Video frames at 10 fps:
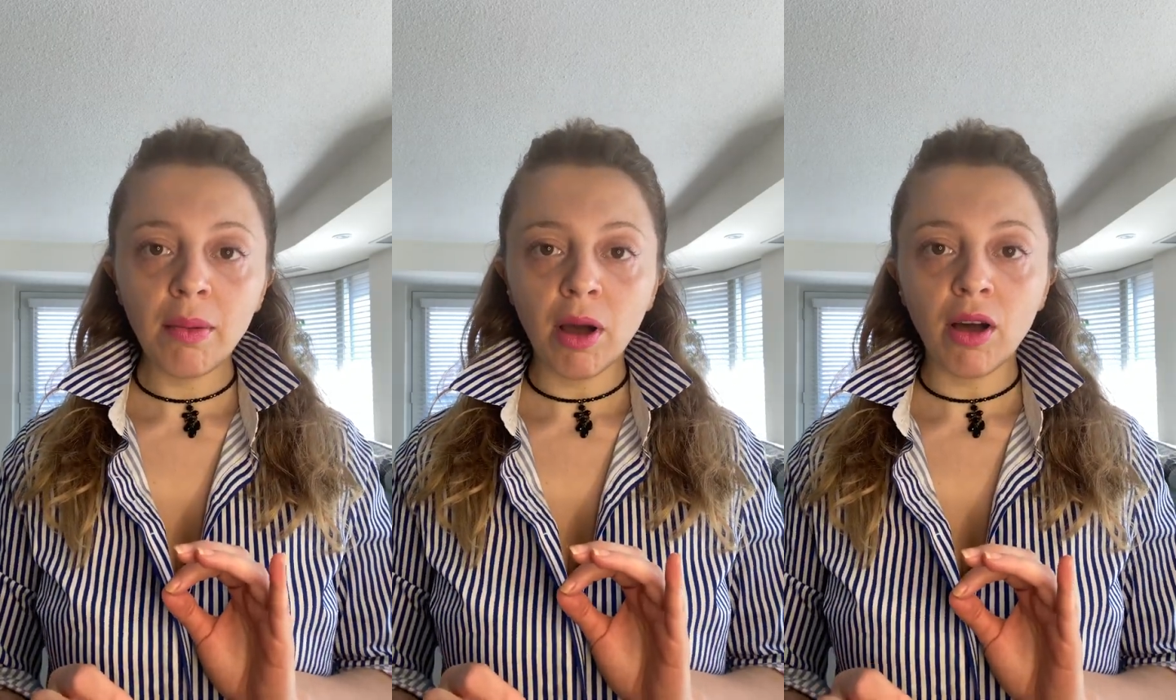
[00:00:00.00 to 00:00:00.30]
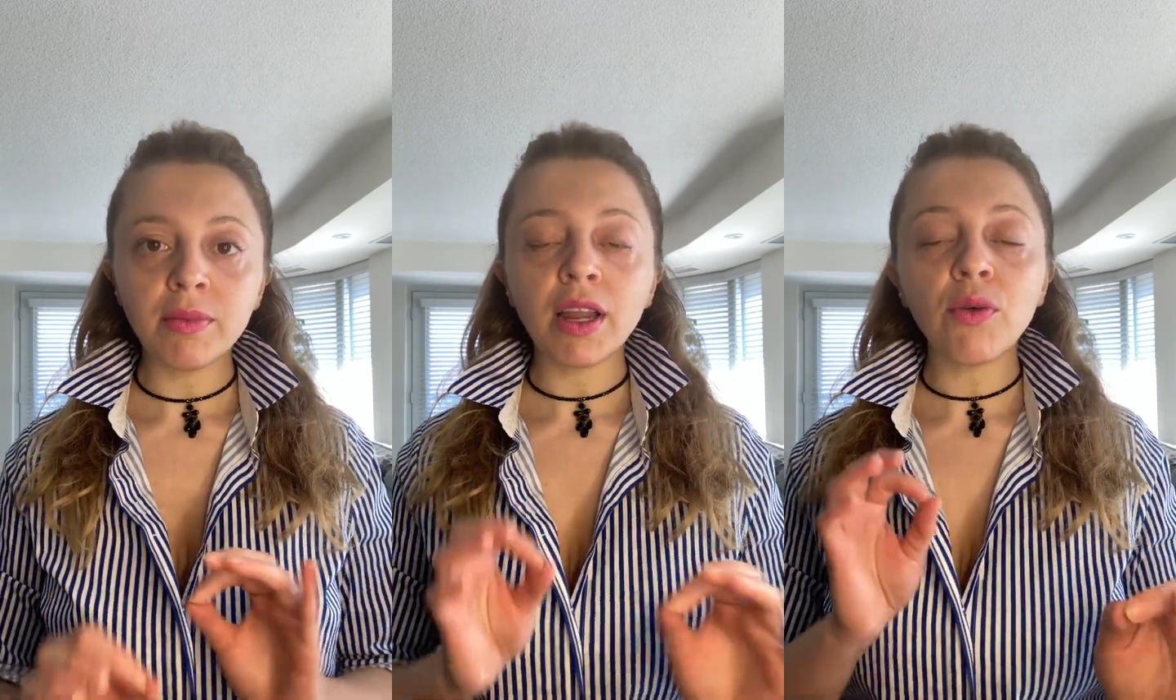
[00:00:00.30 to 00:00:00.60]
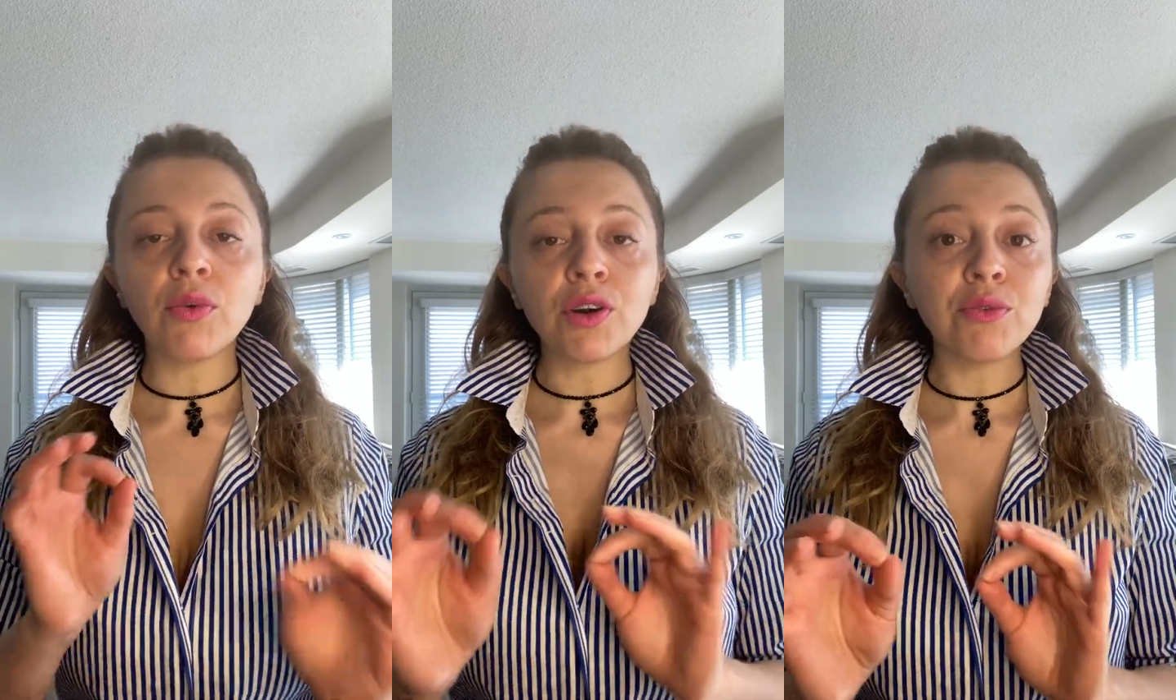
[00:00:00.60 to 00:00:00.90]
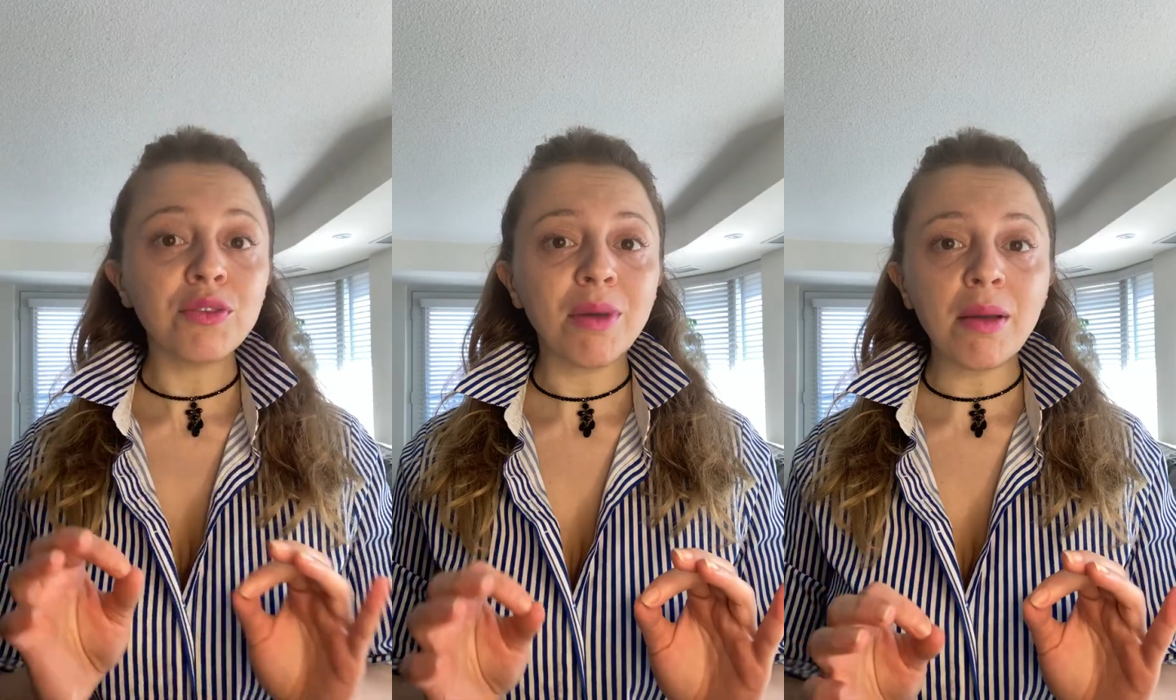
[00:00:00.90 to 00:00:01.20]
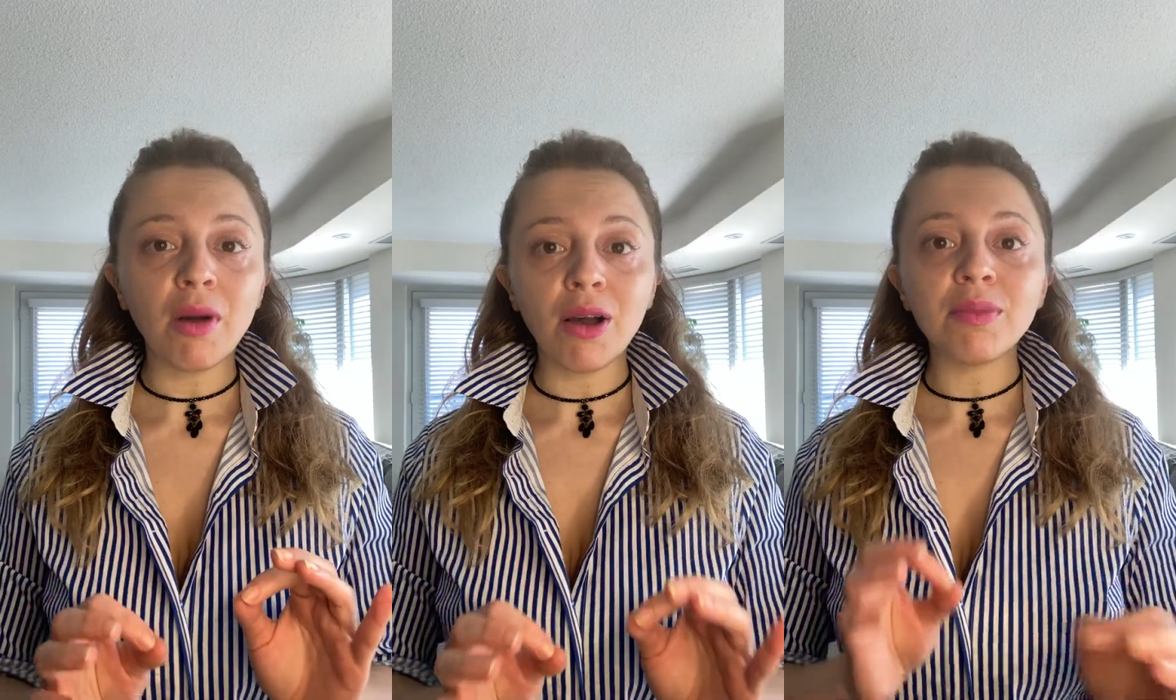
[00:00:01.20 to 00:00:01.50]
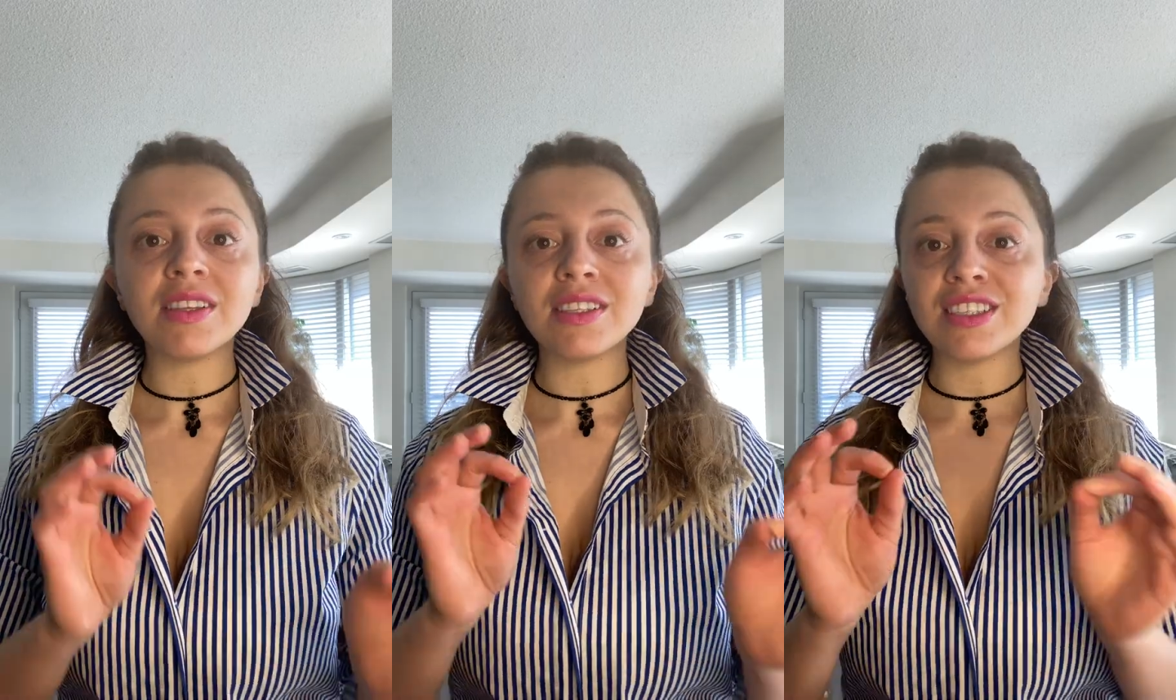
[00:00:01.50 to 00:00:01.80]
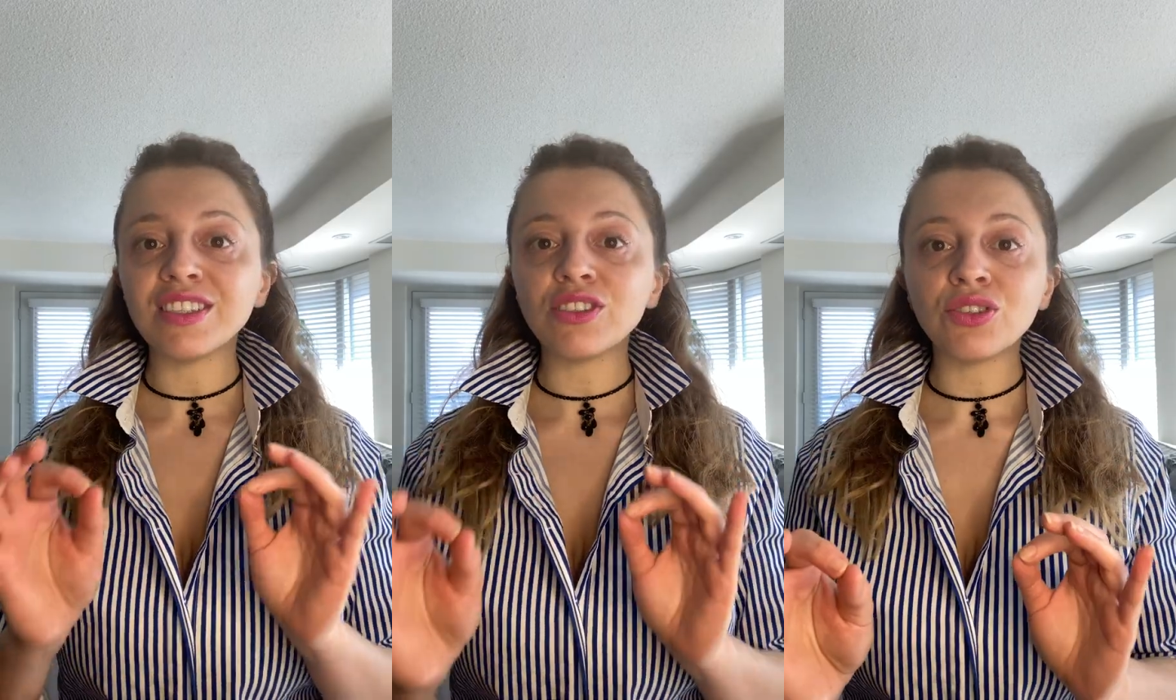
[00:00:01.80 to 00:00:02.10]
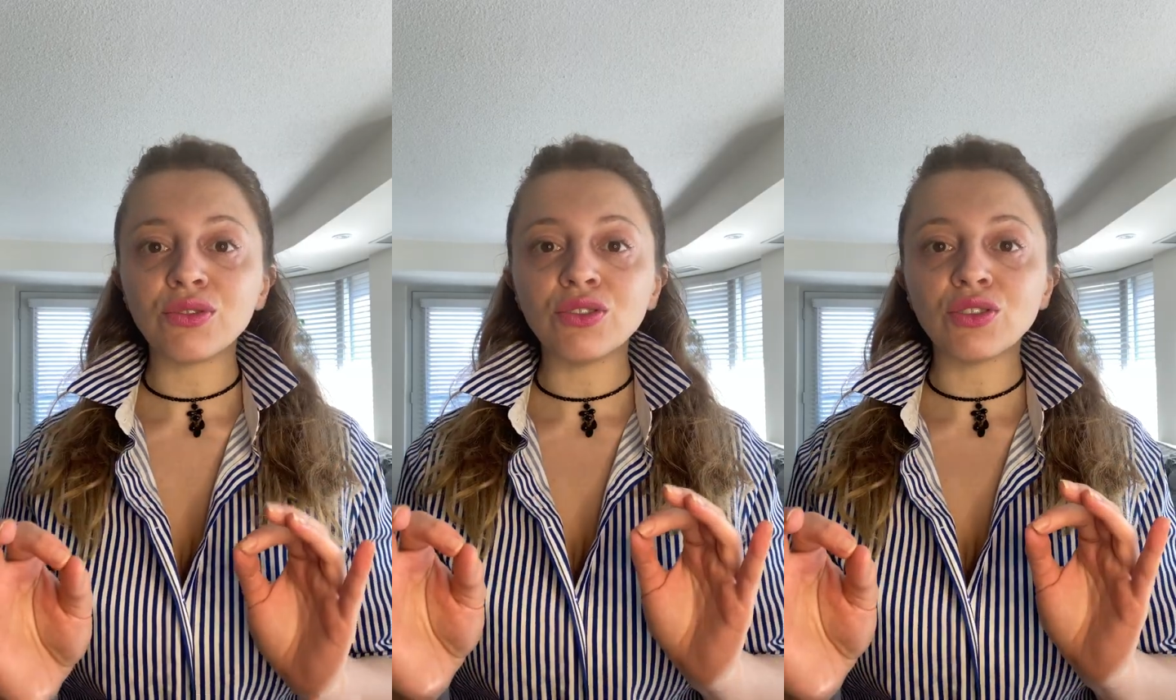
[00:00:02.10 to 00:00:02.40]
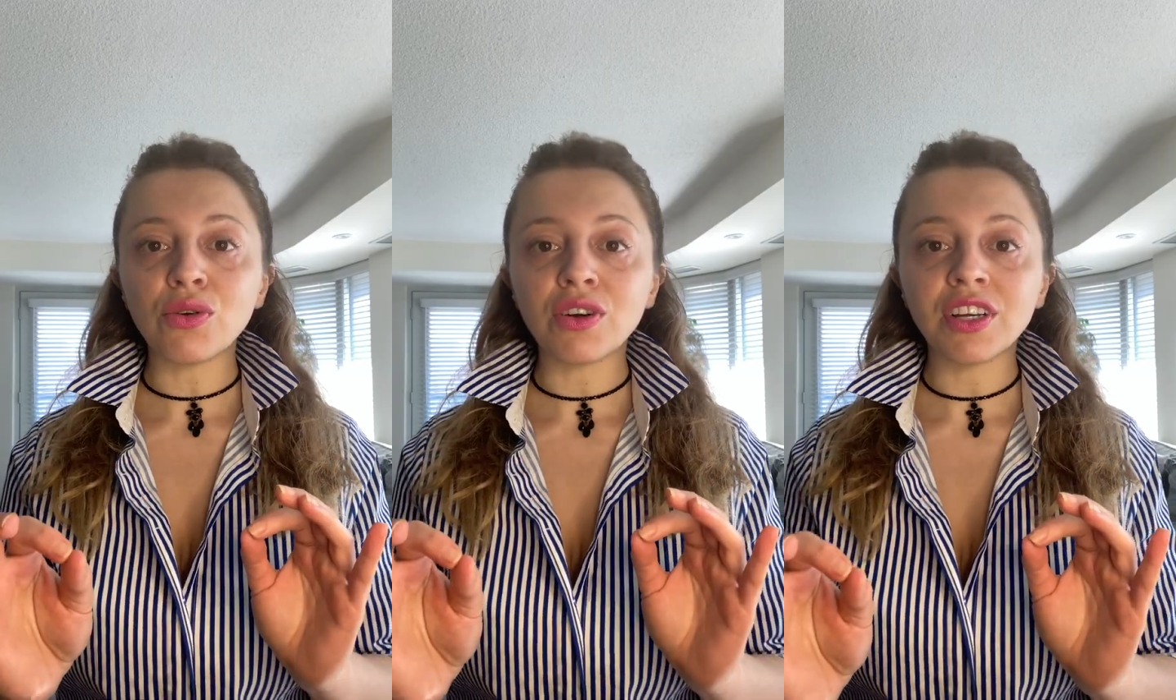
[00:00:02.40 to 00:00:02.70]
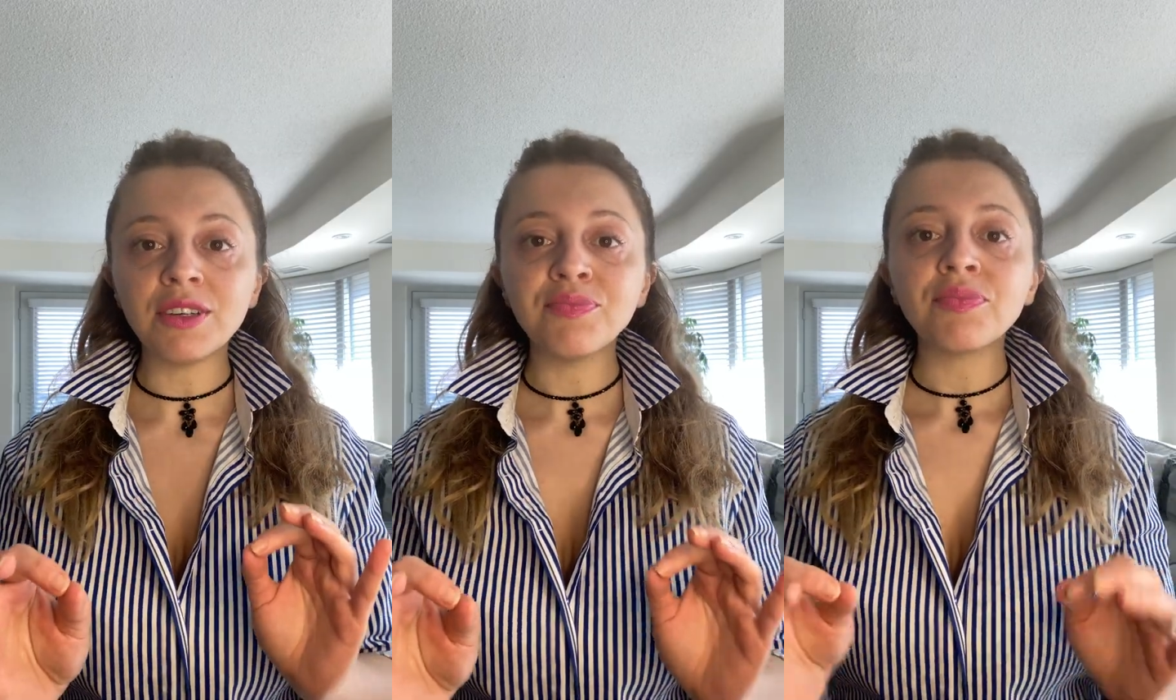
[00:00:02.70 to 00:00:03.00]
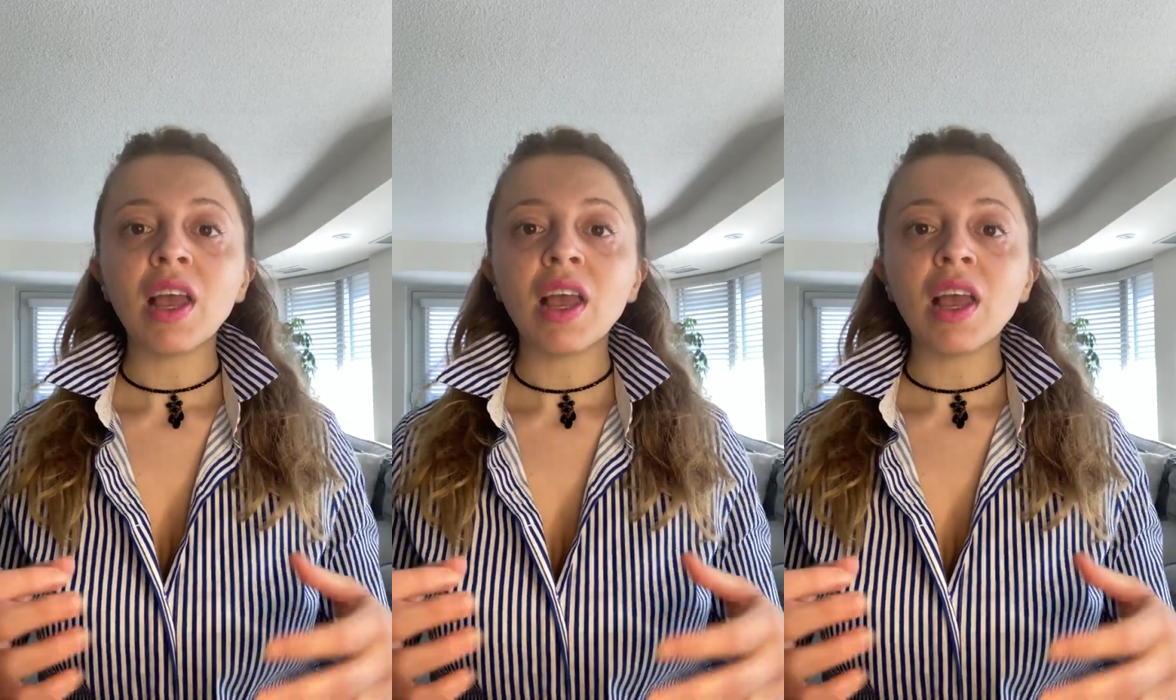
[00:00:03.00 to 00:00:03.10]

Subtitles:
mom and I work with my mom, and this is a true story,